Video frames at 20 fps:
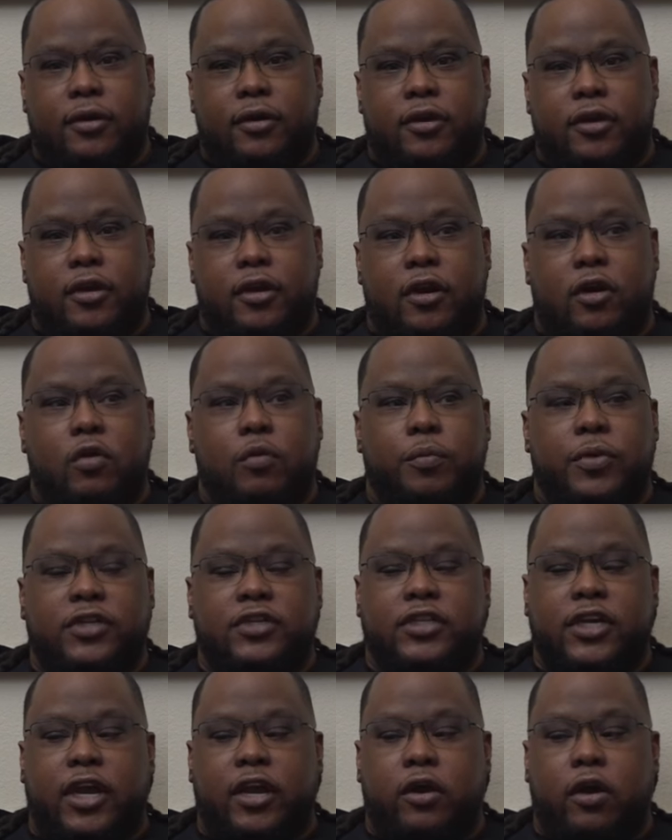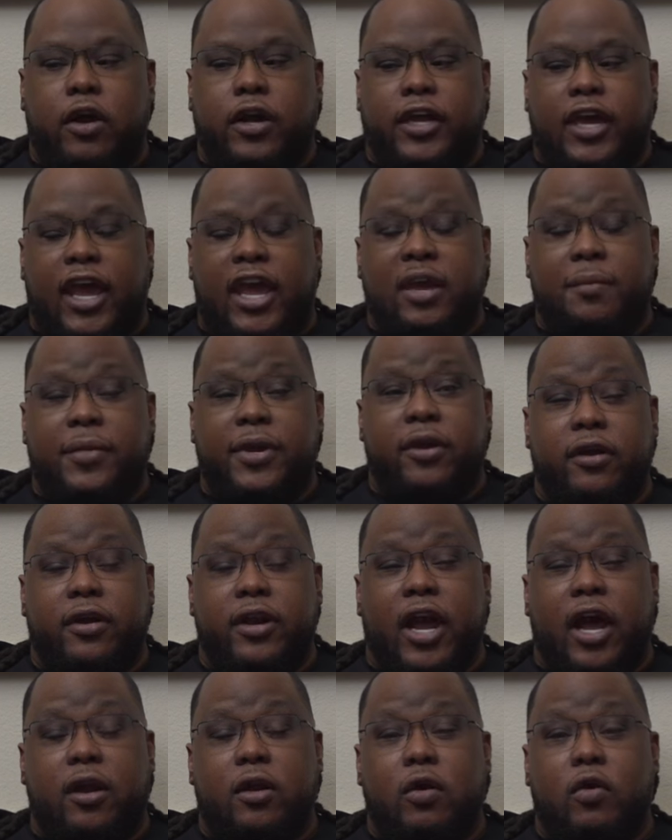You know, but JR came and
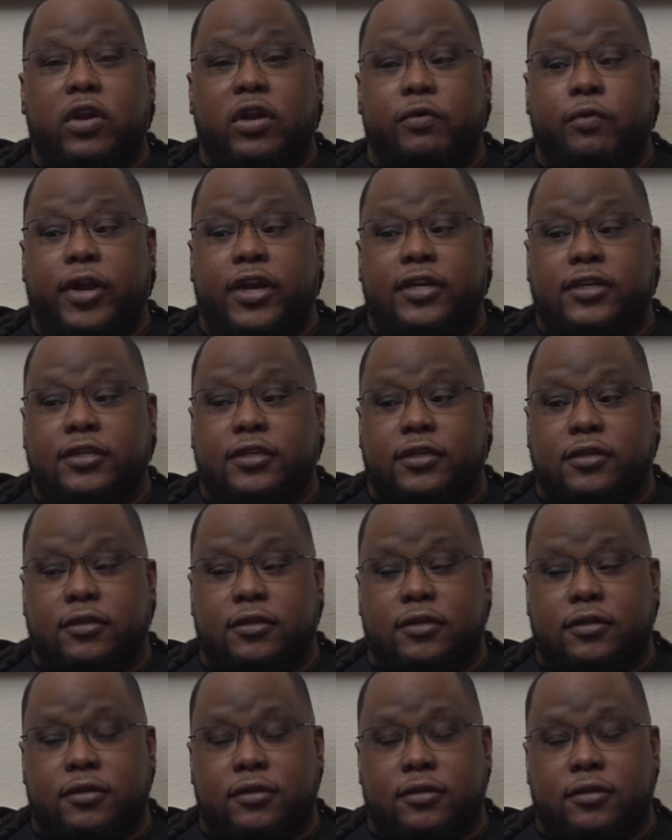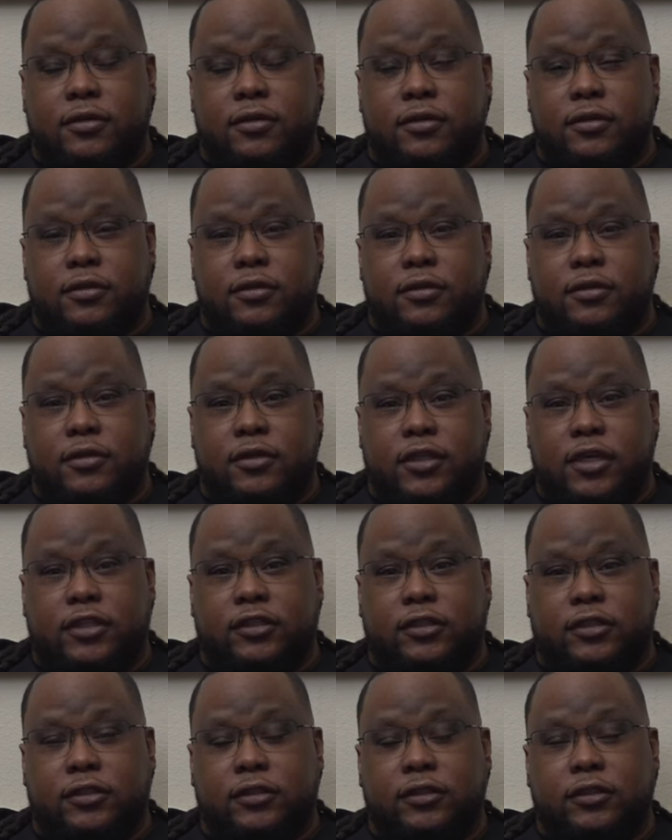not only raced
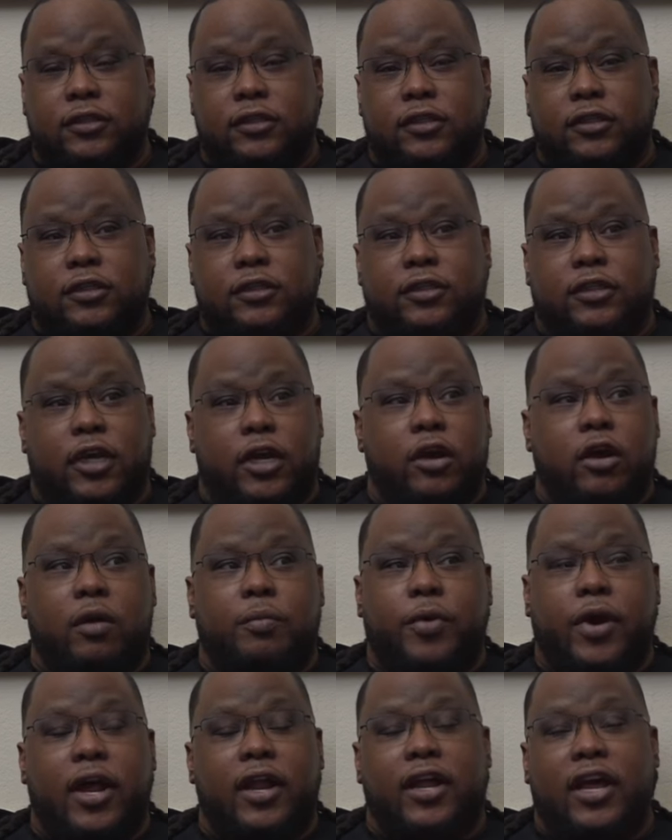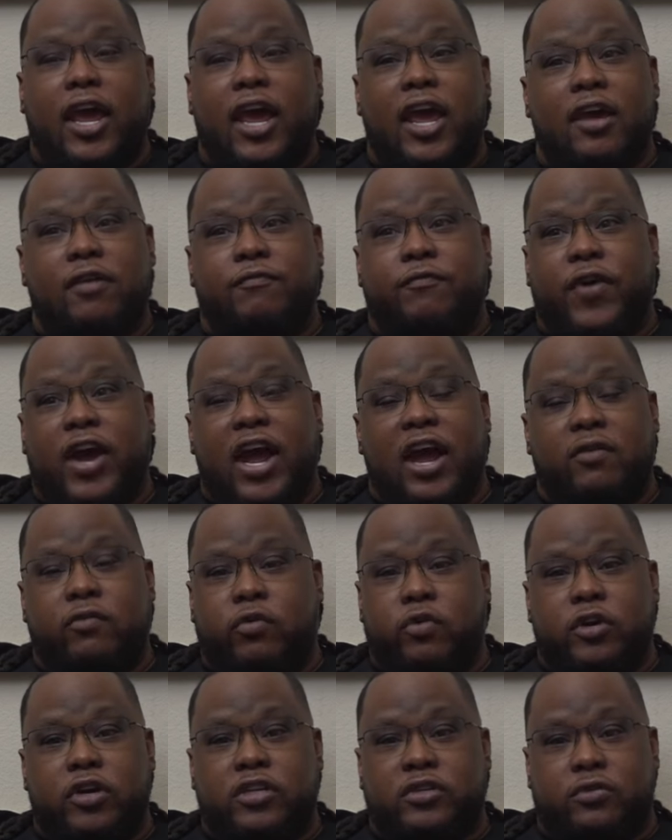Justin, Jr. probably had five
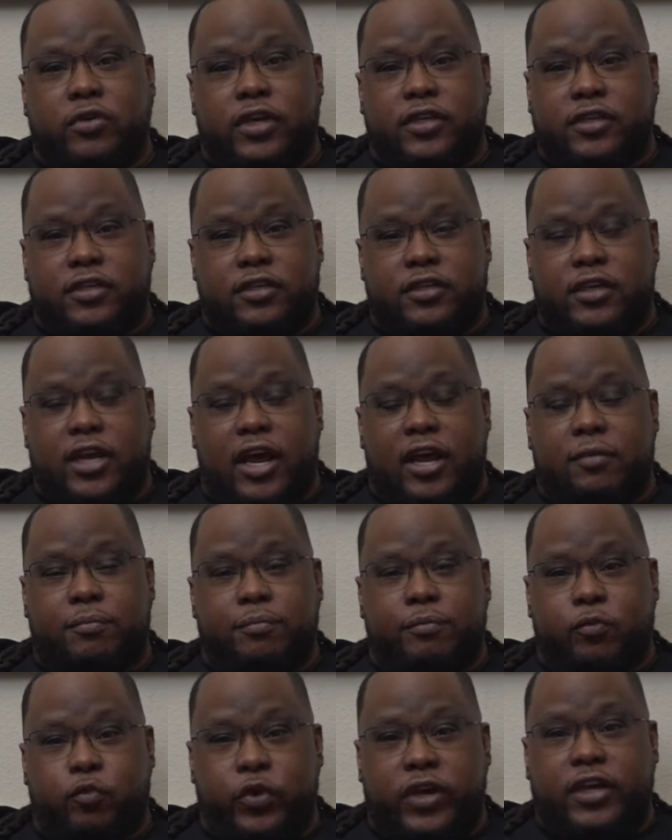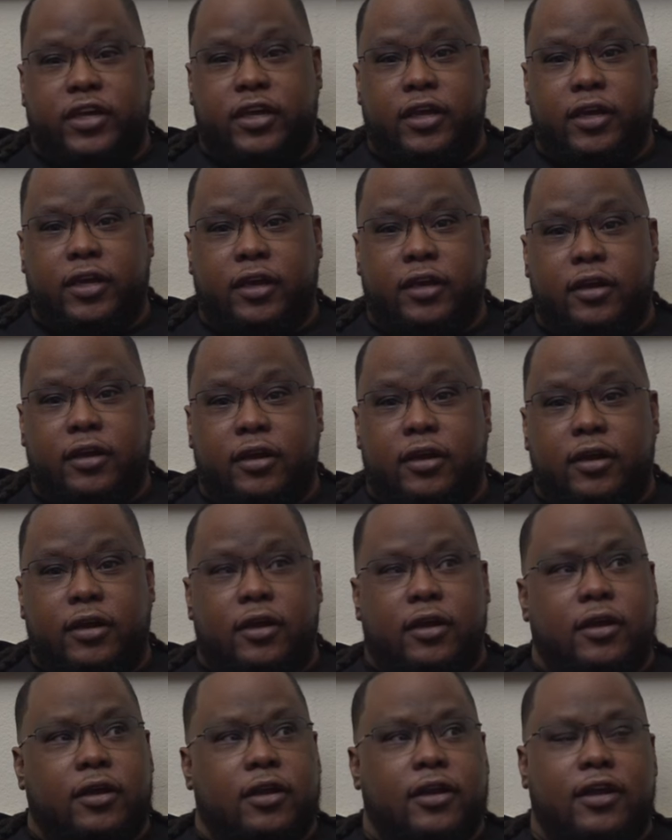grudge races that weekend,
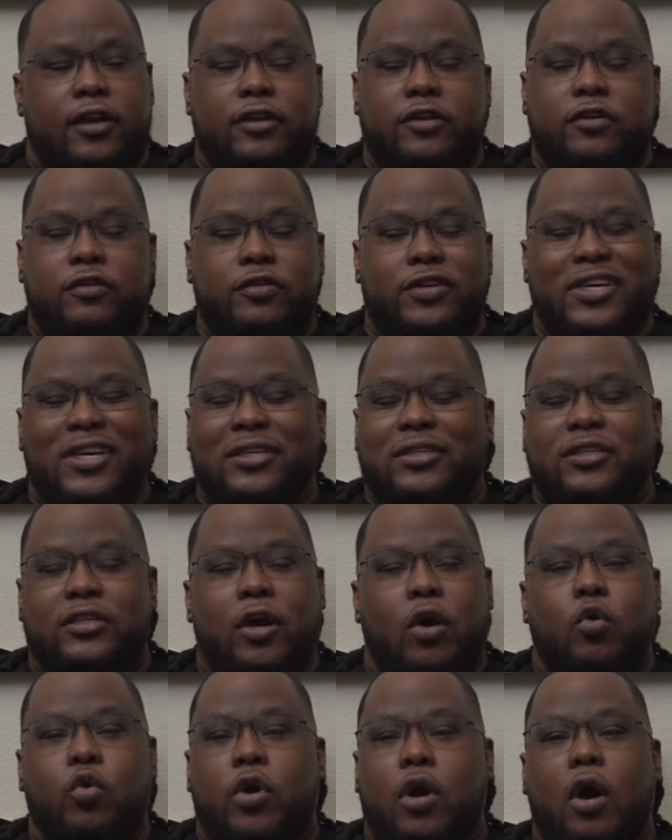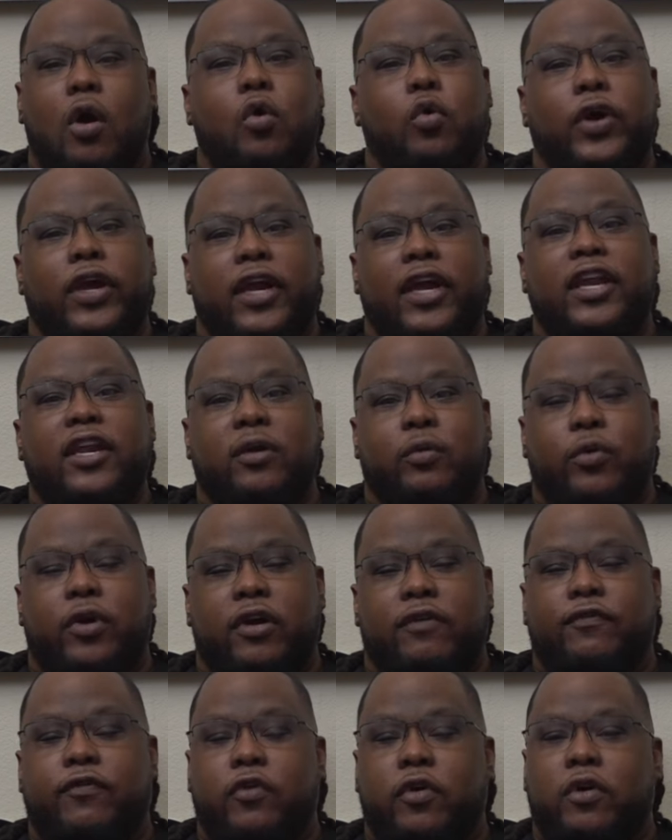mm-hmm. and you just don't go
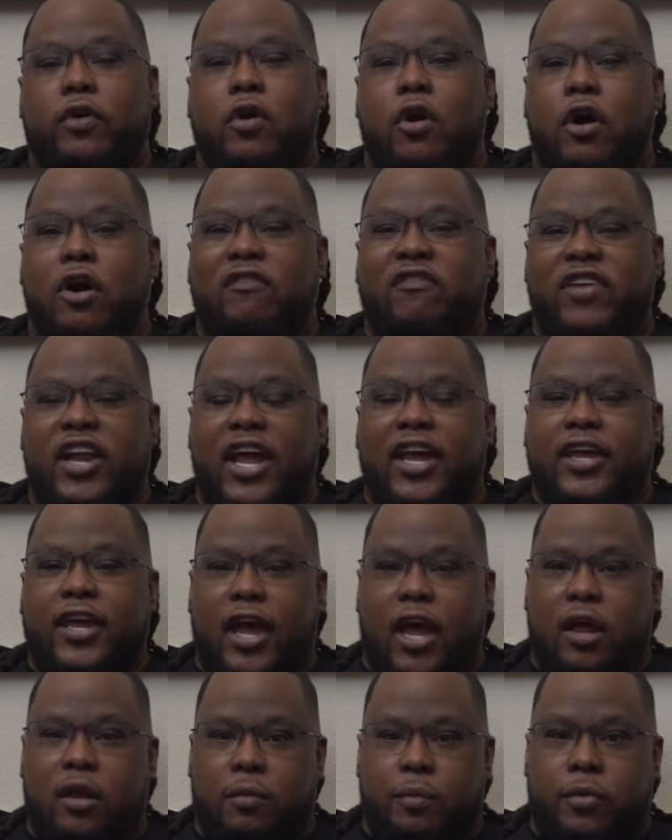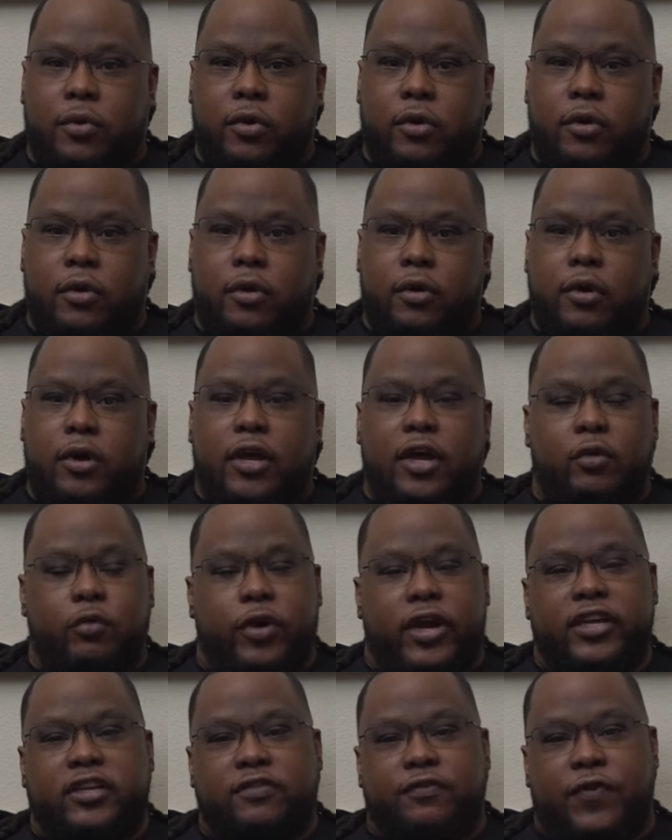anywhere for a car of that caliber and
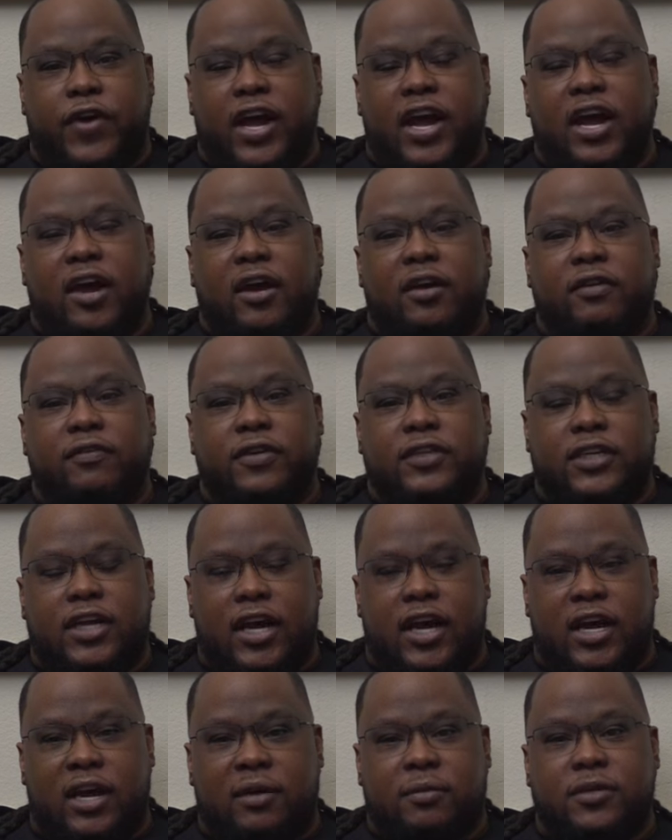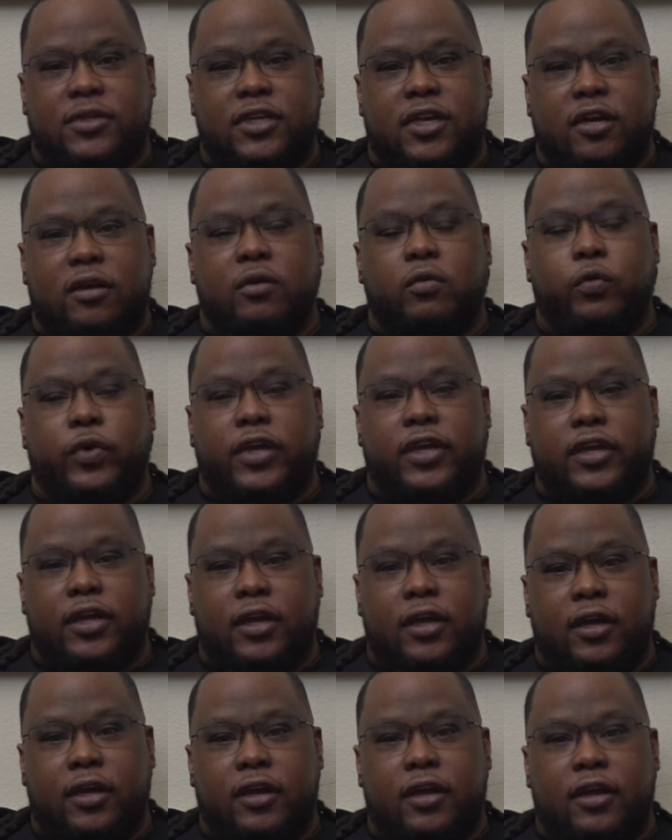race five times sure. in a
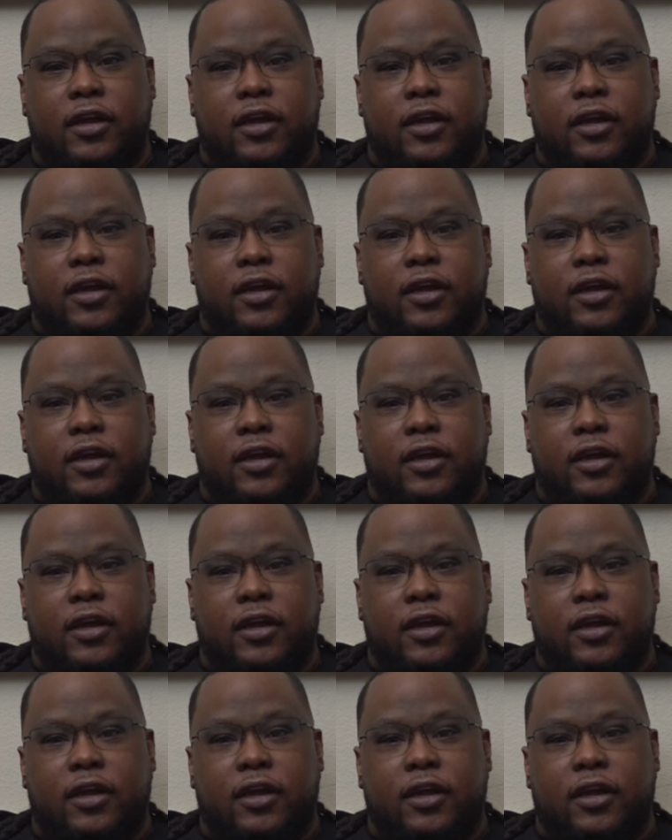weekend.